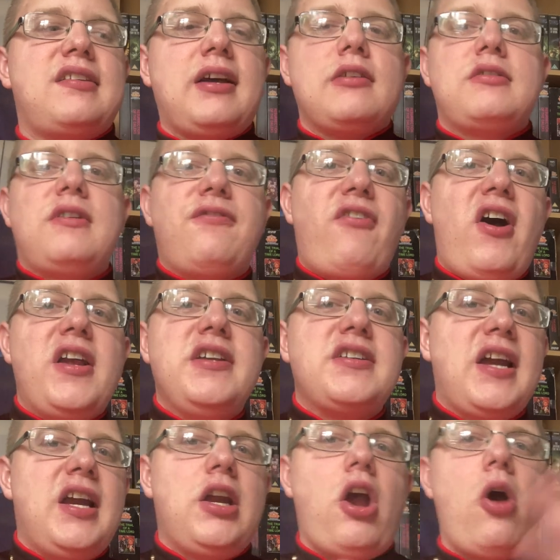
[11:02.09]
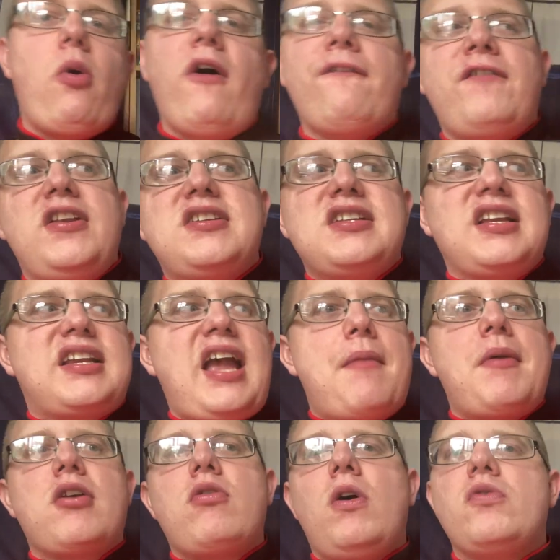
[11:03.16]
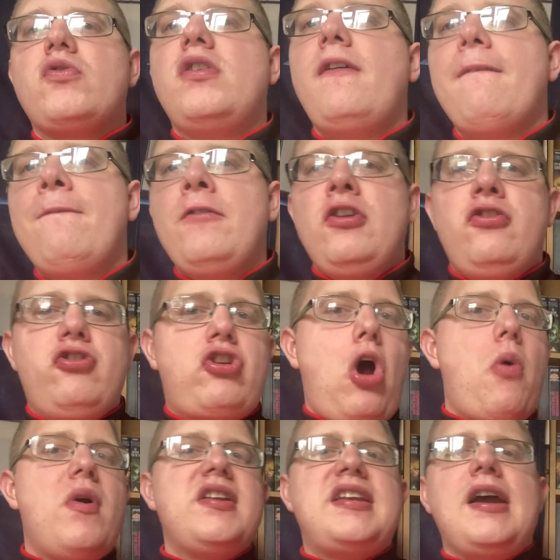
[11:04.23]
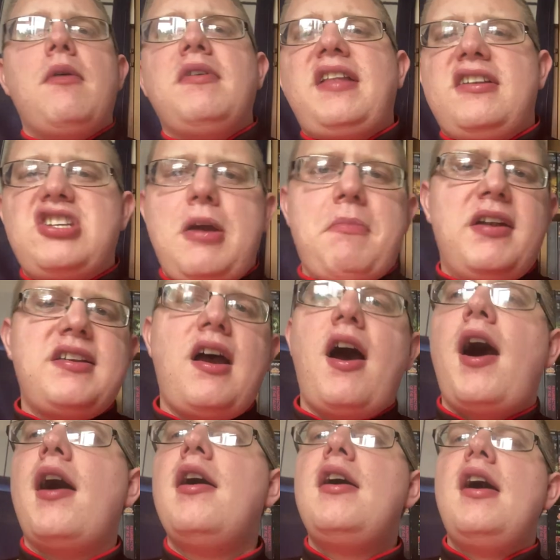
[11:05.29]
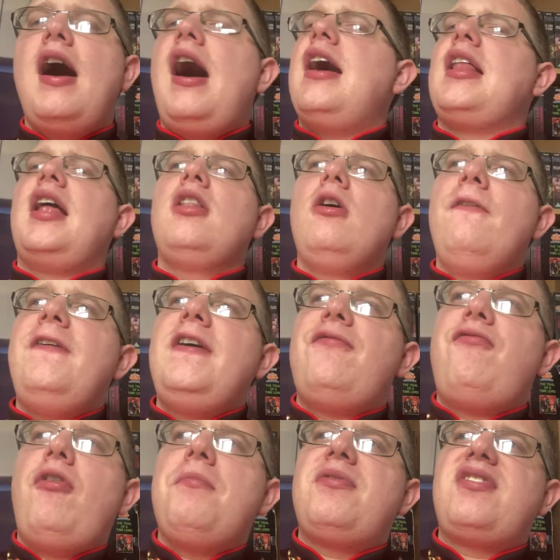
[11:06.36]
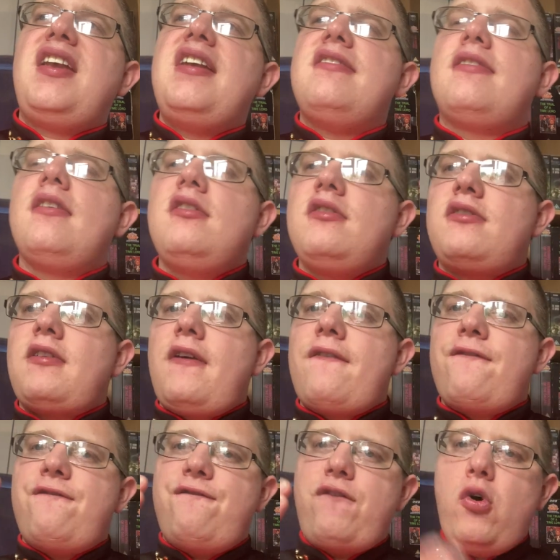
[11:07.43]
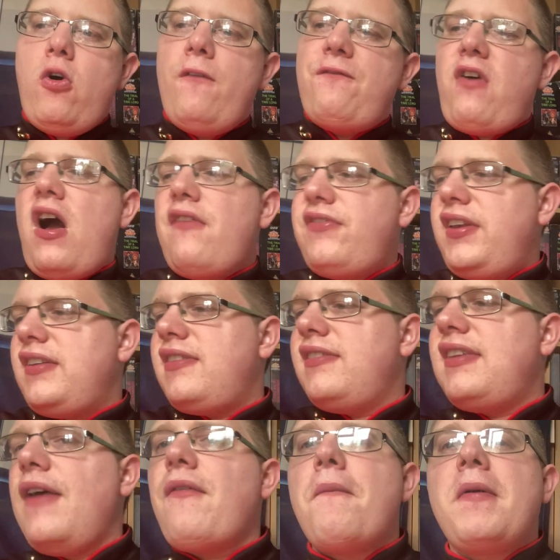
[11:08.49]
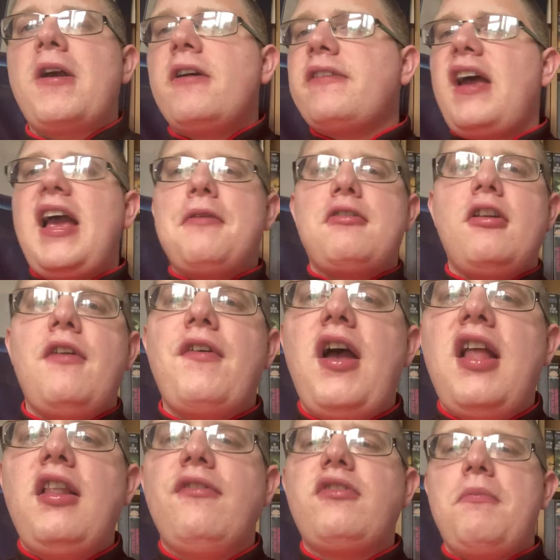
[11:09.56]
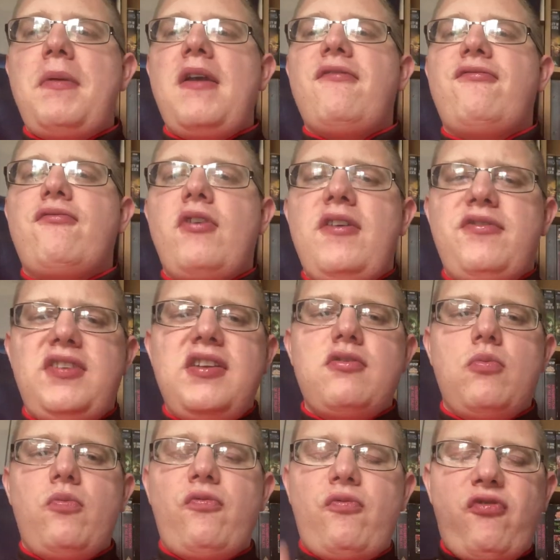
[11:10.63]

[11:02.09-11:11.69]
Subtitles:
the Defiant and go off into the Gamma Quadrant, go and deal with the Jem'Hadar. And I love it from seasons 4, 5, 6 and 7, because I absolutely love it. I loved a bit with season